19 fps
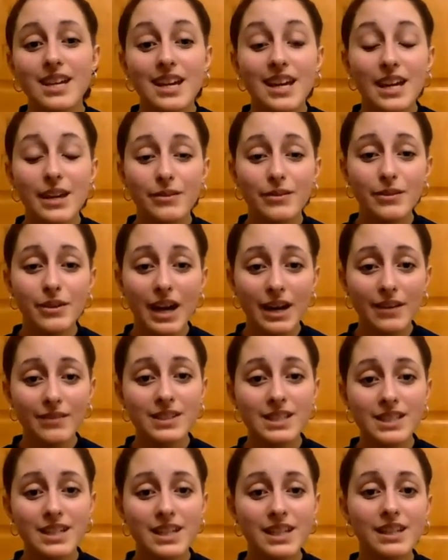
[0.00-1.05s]
If you haven't
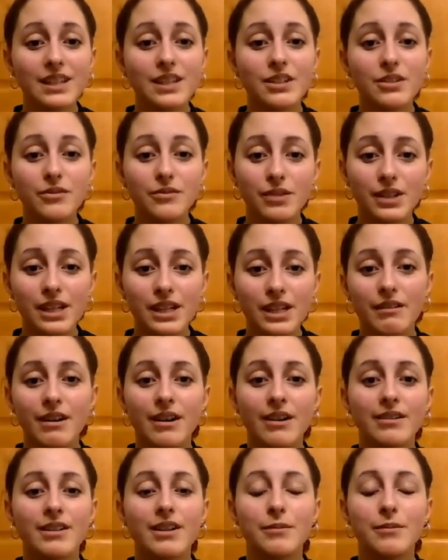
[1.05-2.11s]
seen the new video
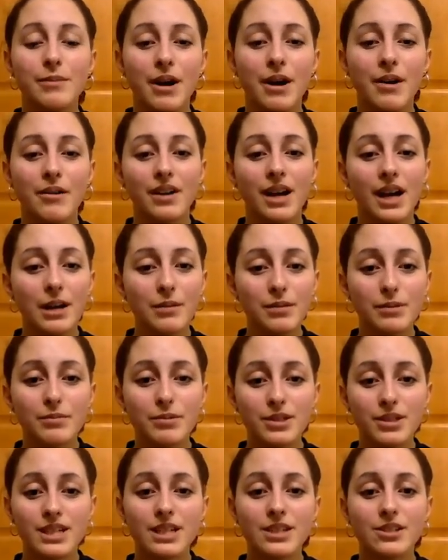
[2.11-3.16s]
out about hybrid
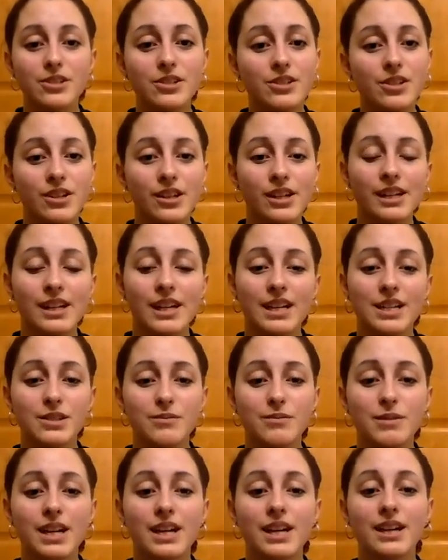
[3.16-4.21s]
procedures starting next
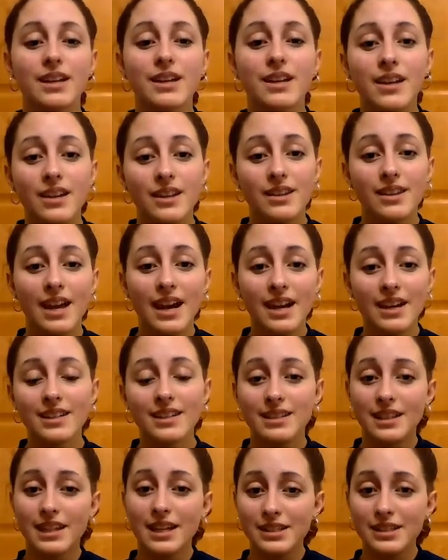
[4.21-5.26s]
week, that is
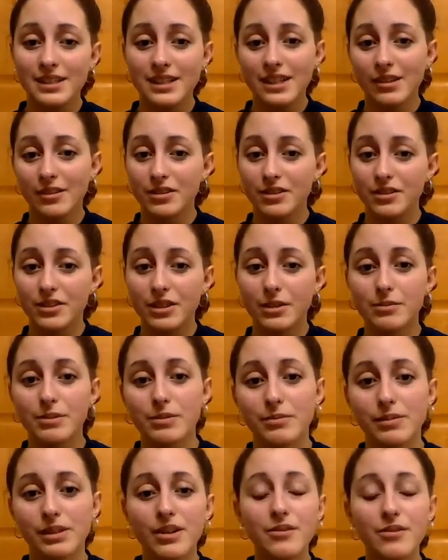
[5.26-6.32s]
linked in our description
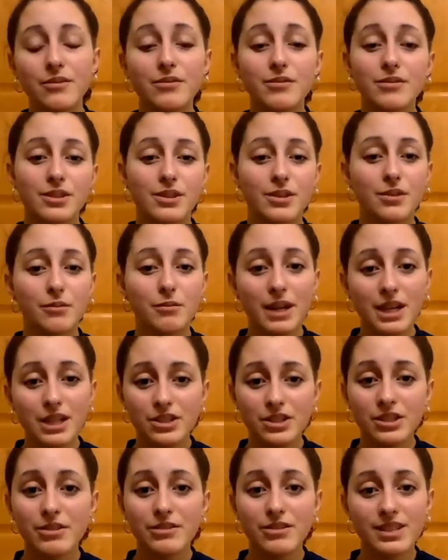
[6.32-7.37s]
below, so make sure
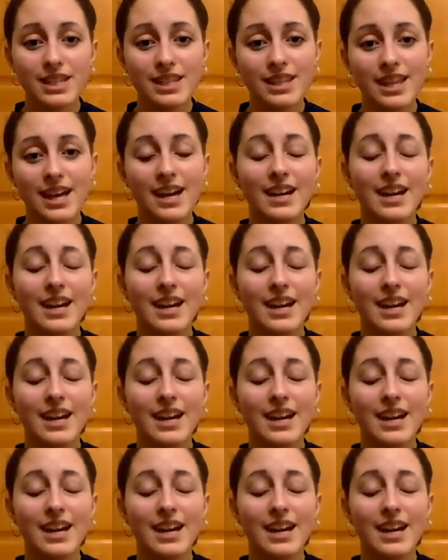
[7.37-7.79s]
you see that.